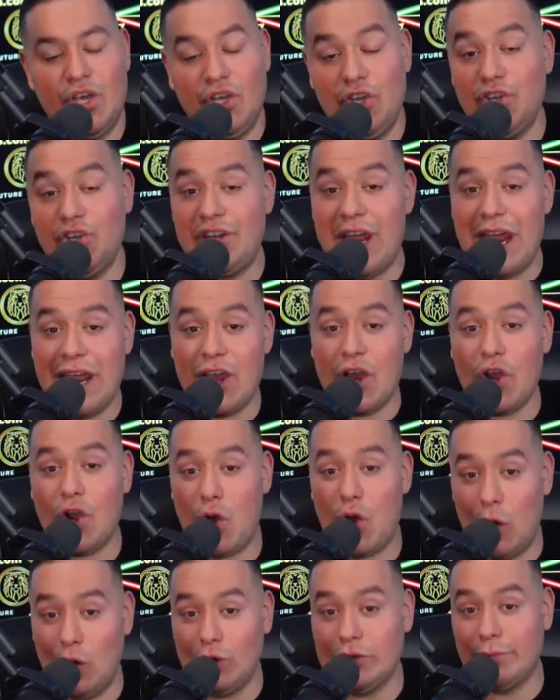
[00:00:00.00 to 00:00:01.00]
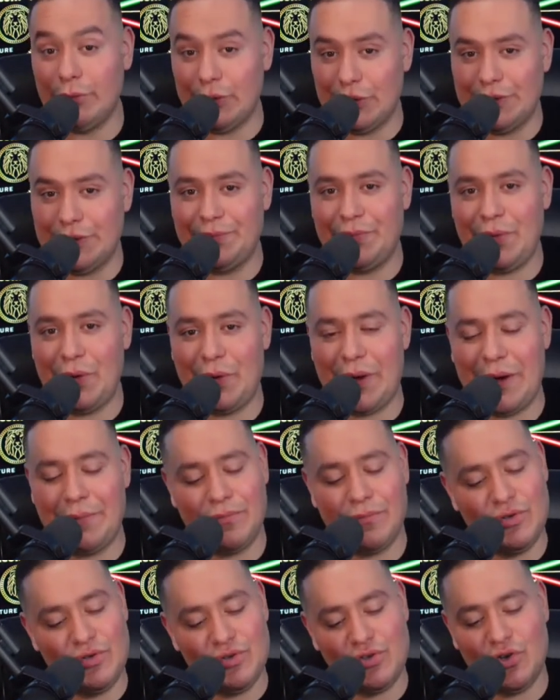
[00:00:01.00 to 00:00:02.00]
You take cold brew. Okay.
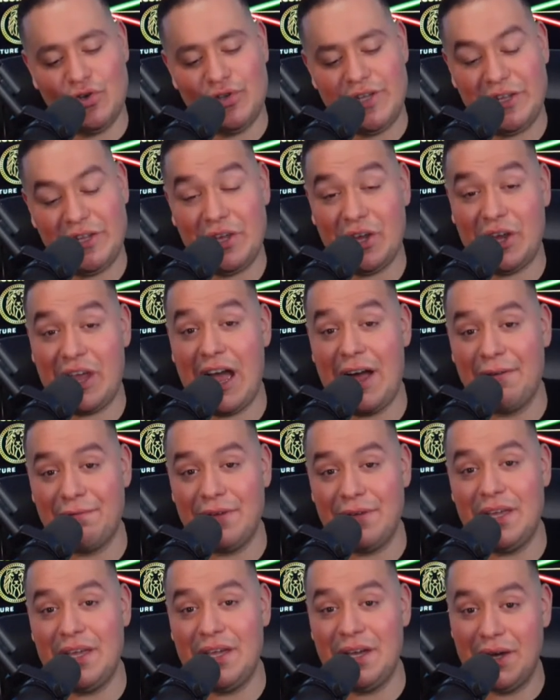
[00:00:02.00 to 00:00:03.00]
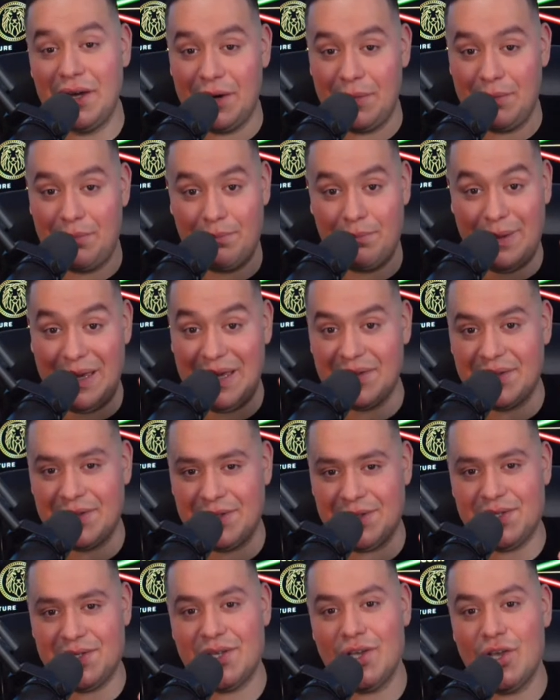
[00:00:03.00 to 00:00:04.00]
So you take the coffee
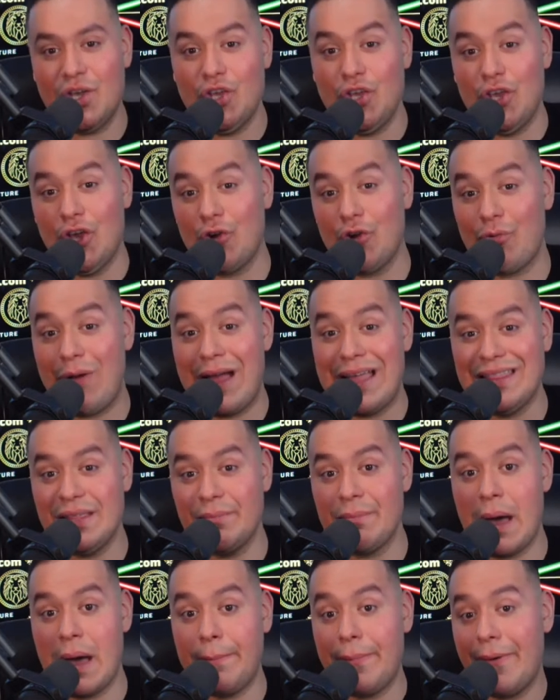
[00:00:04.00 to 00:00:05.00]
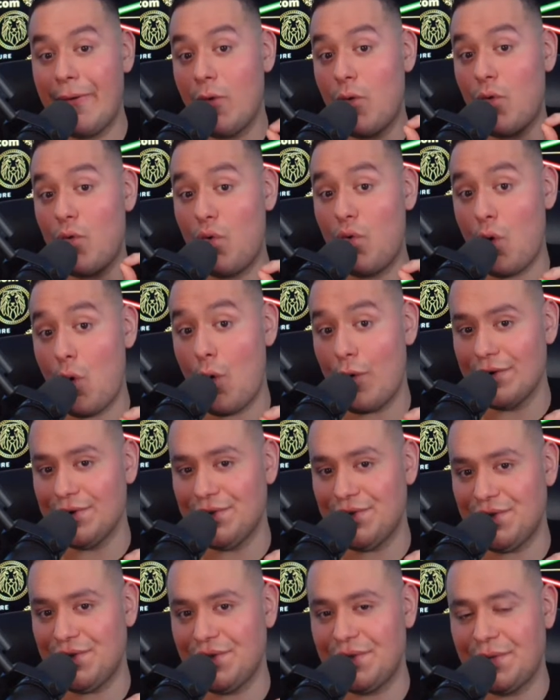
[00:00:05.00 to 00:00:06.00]
beans, you grind them up
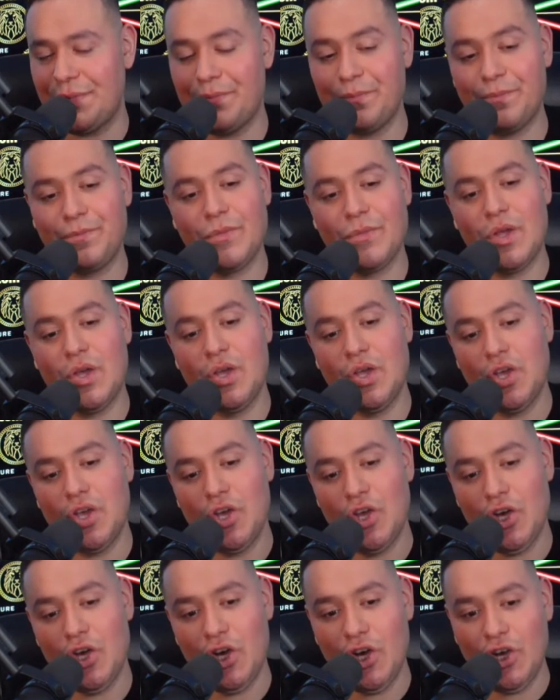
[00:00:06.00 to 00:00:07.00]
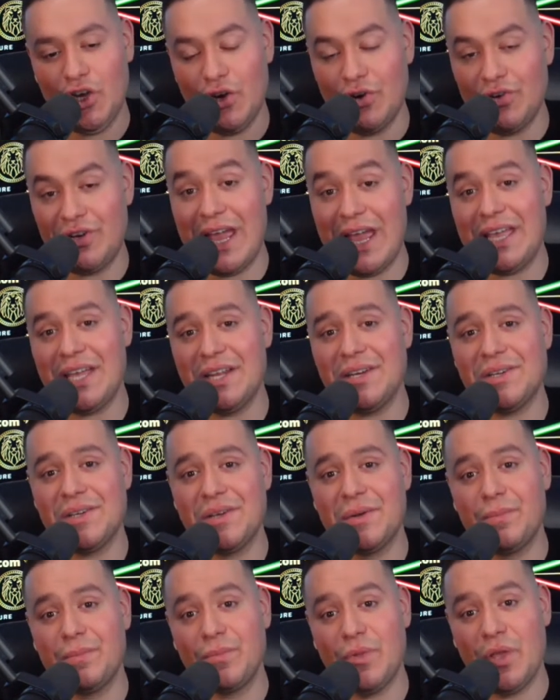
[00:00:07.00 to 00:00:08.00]
coarse. You take it
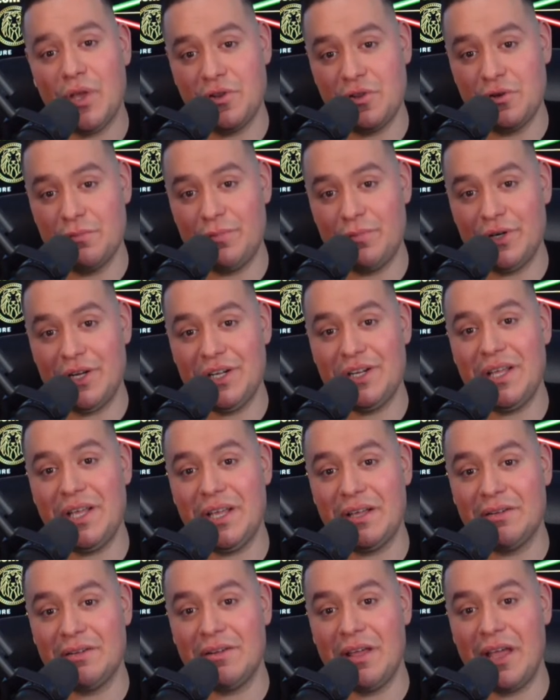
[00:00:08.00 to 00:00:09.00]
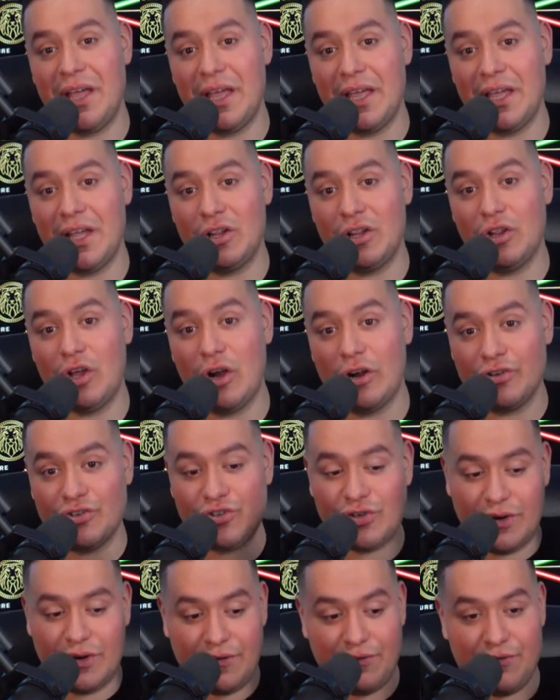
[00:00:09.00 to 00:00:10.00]
and you put it in a
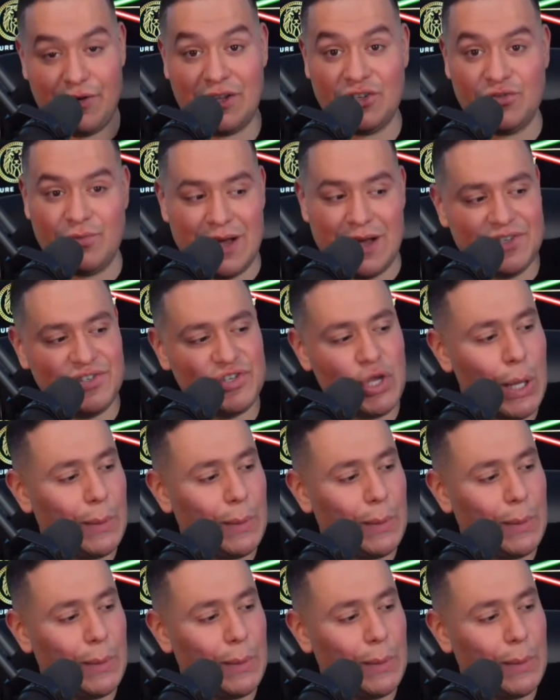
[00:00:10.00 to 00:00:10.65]
large French press.